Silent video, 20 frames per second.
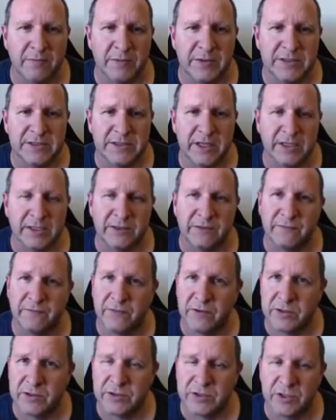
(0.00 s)
we select the
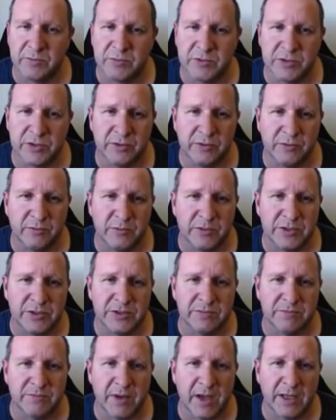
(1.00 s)
first option, which
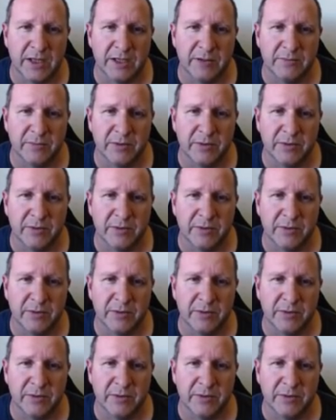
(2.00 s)
is mailing